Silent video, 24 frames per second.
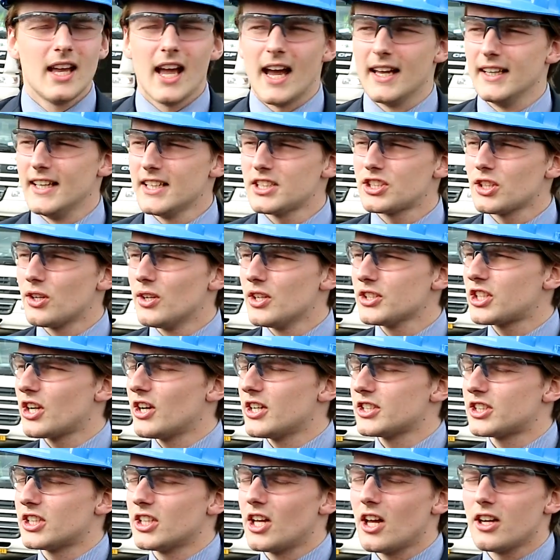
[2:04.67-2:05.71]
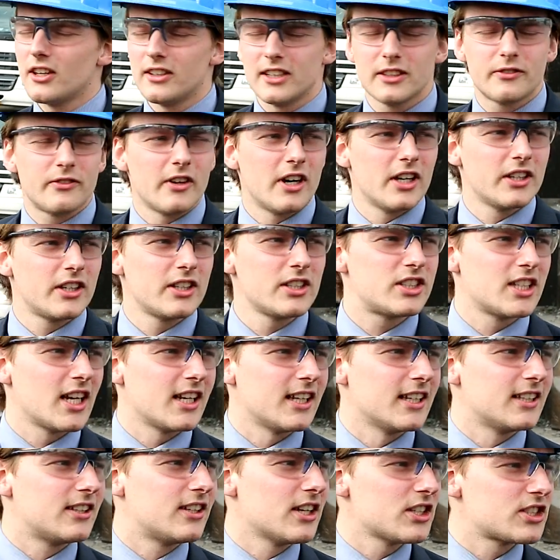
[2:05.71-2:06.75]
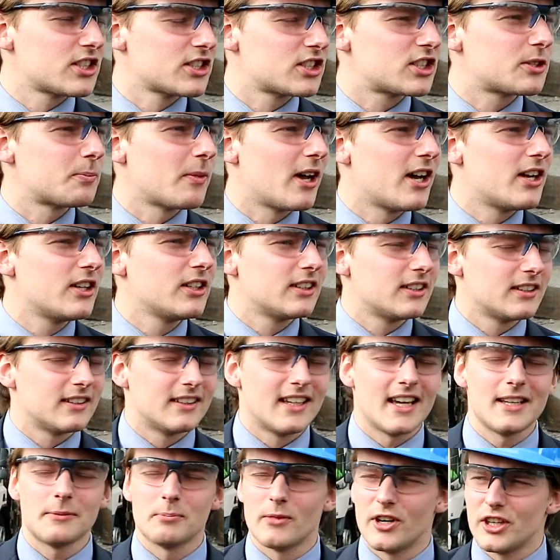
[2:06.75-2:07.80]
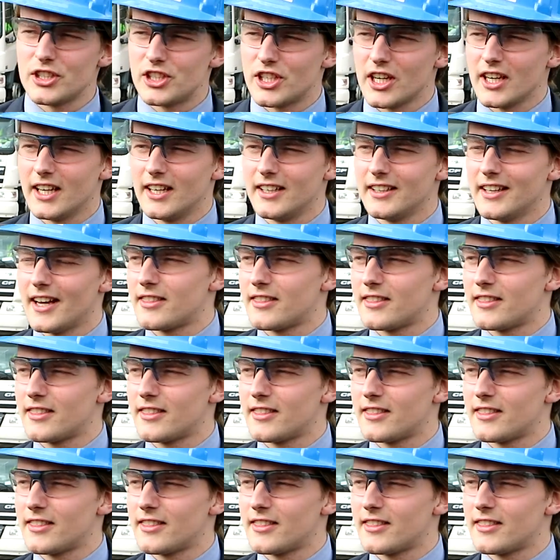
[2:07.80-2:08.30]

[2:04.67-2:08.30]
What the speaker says: And this also has another advantage, that it doesn't smell that much here.